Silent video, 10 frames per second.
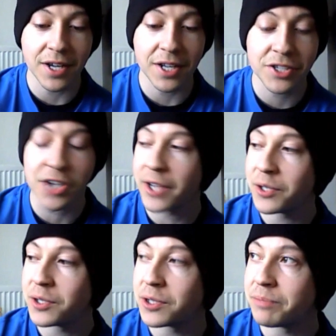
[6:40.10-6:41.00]
a
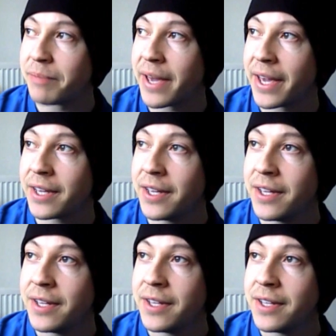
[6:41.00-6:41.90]
child may
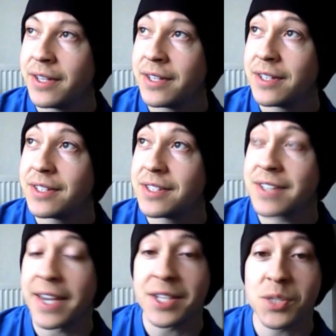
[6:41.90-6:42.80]

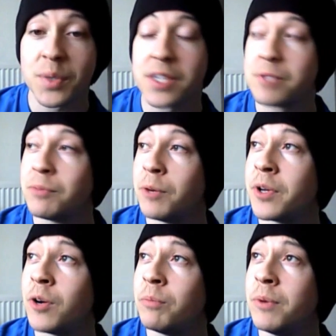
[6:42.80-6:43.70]
say to its mum,
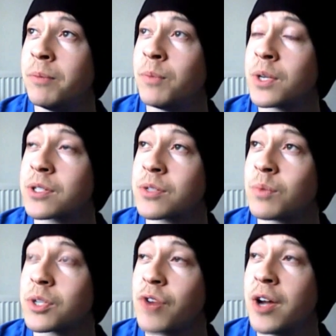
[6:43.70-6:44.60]
mum,
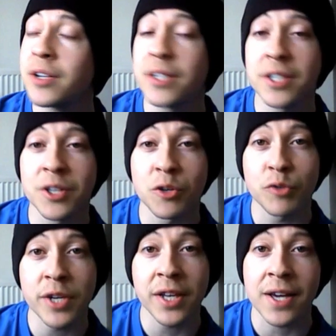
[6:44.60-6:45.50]
what's wrong?
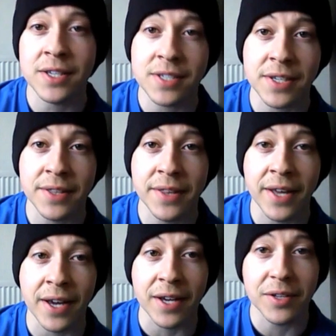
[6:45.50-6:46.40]
Realizing
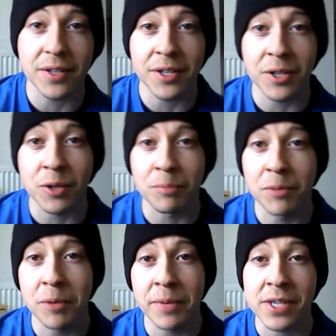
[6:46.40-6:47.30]
that
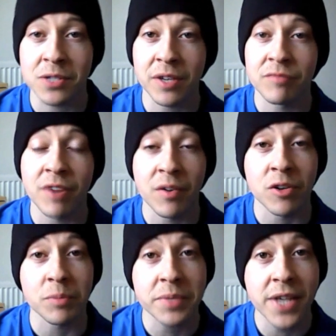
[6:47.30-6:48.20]
mum is looking very
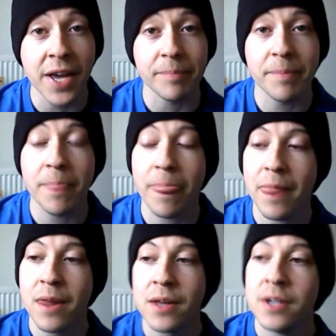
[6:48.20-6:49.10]
upset.
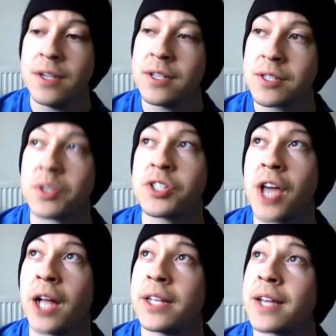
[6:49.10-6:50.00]
So the
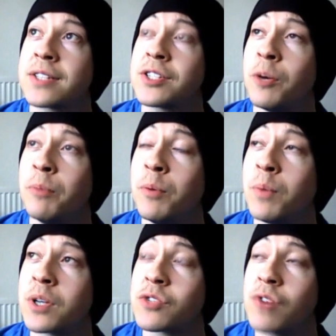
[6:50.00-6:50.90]
child asks, mum,
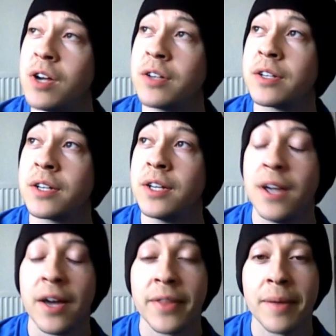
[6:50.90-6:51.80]
what's wrong?
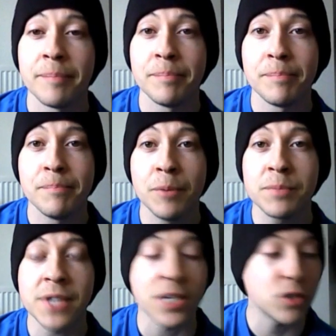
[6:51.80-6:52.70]
And then
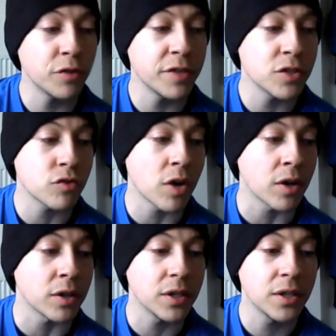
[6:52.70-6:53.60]
mum says nothing's
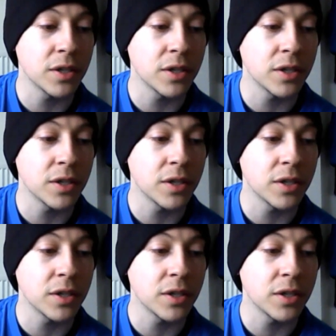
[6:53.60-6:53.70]
wrong,